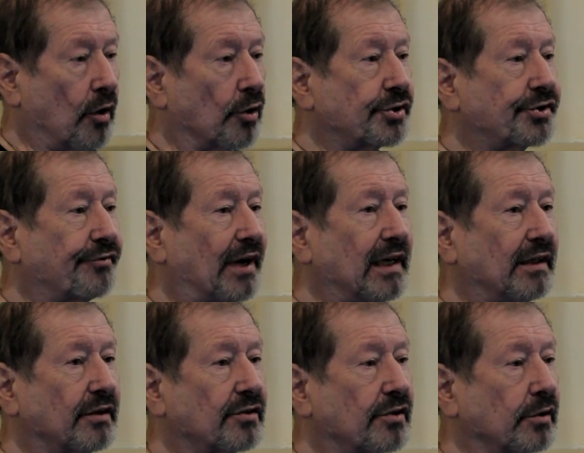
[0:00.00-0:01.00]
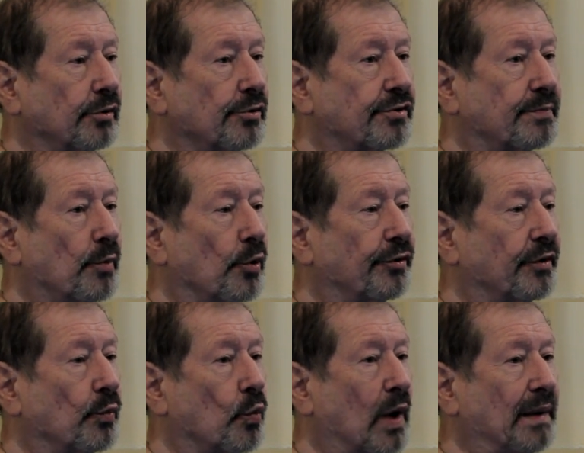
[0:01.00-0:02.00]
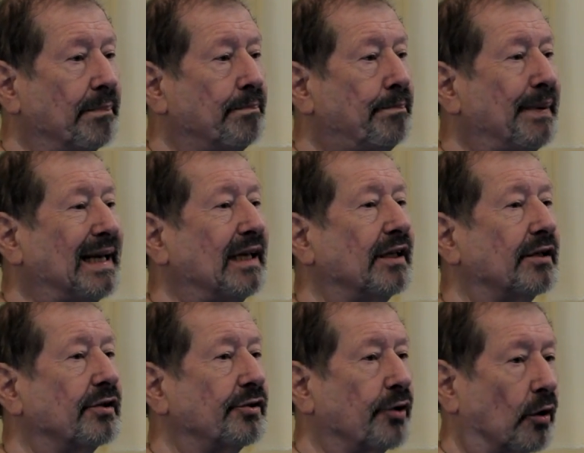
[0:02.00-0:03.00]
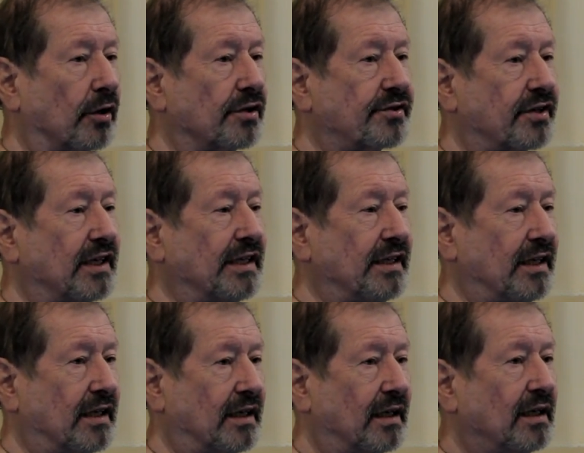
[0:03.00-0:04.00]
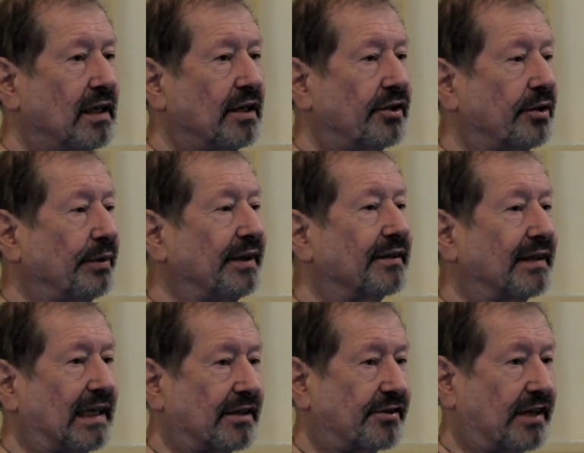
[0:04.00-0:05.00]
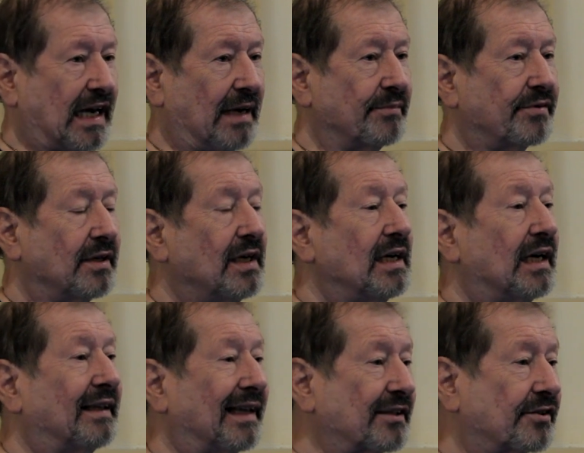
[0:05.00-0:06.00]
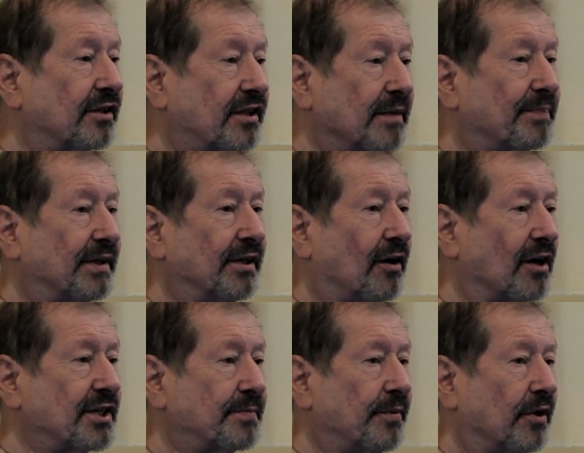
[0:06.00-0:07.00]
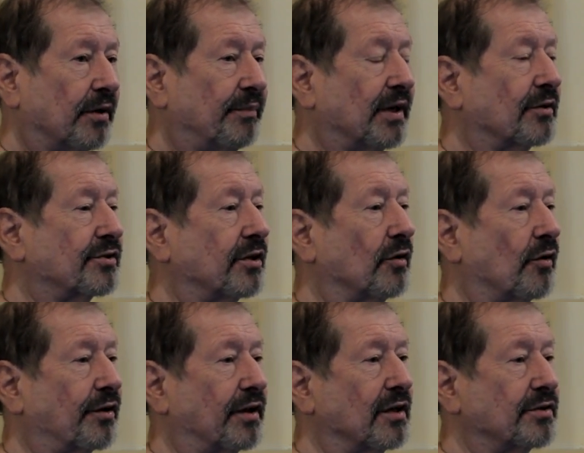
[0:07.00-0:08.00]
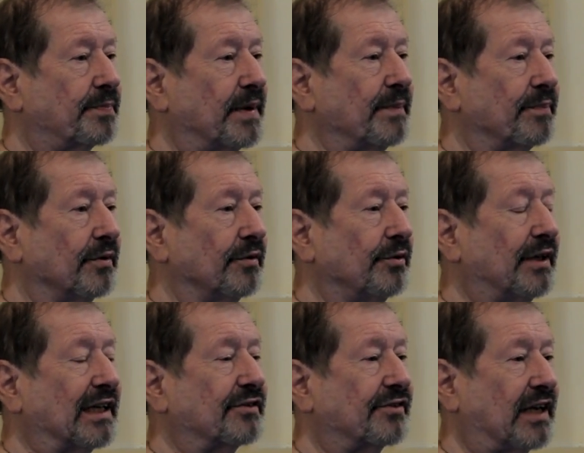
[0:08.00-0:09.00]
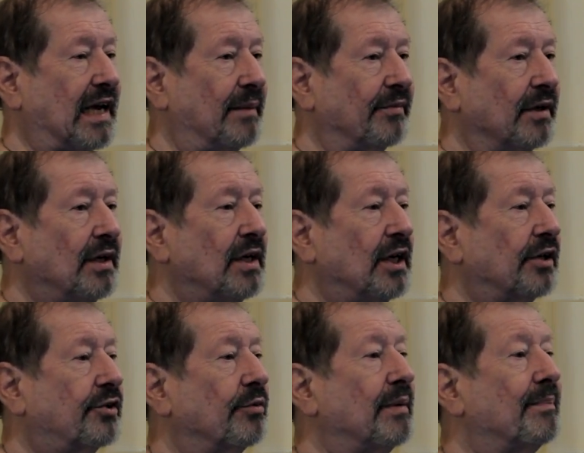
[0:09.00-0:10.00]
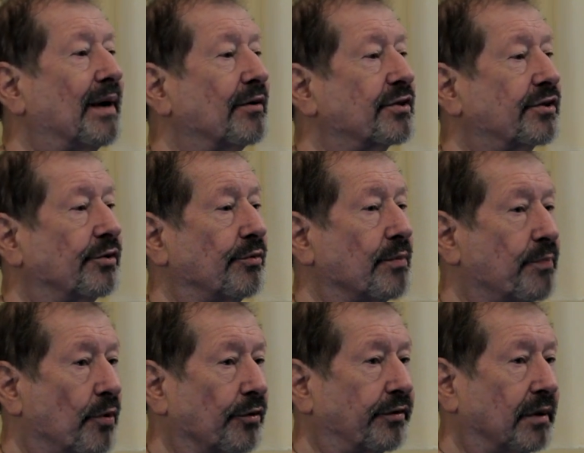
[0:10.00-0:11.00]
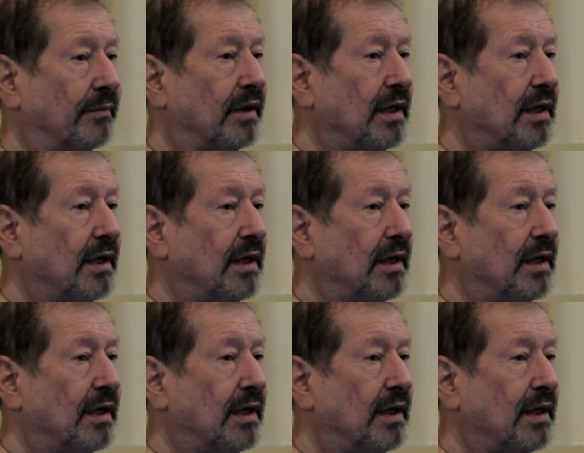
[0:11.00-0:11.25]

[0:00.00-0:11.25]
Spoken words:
Australians lose more than $1 billion a year to internet scams, and that's the tip of the iceberg, because a lot of those people who get scammed are too embarrassed to report them.